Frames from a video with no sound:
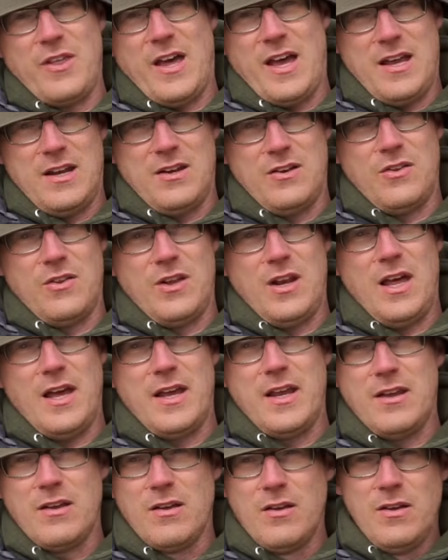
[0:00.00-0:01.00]
that end of the
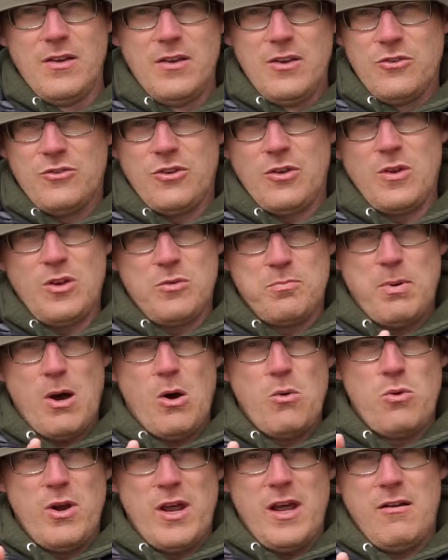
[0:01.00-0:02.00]
lake, so this
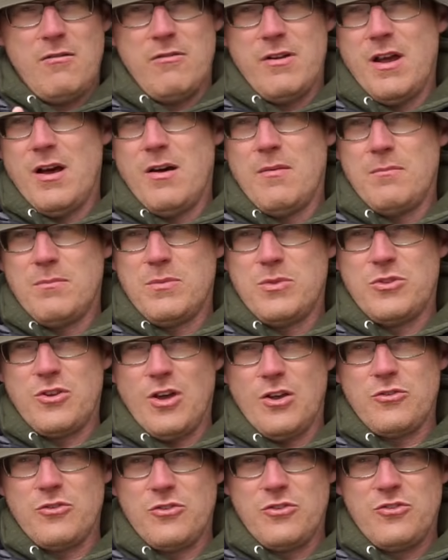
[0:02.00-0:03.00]
bowl area
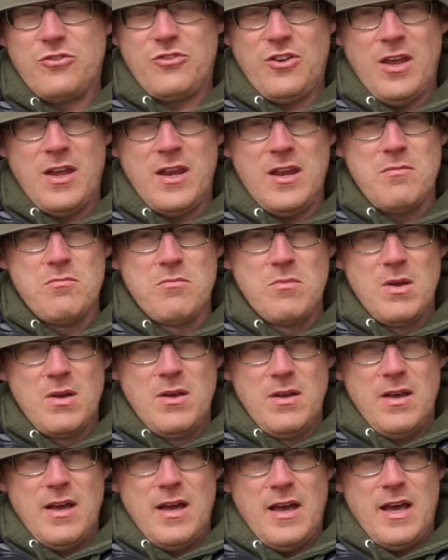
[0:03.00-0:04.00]
doesn't see
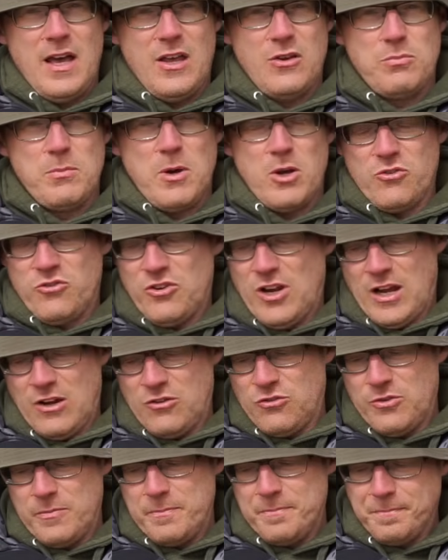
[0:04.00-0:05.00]
as much
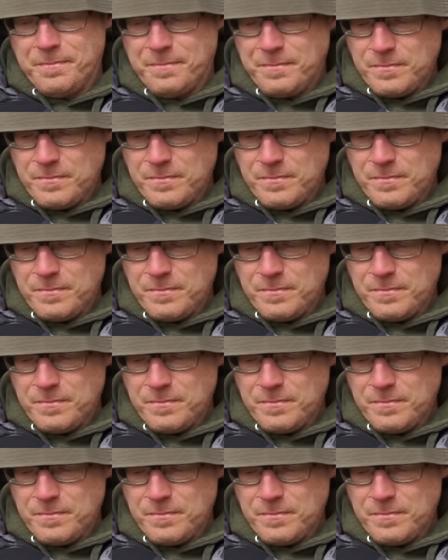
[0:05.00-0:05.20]
action.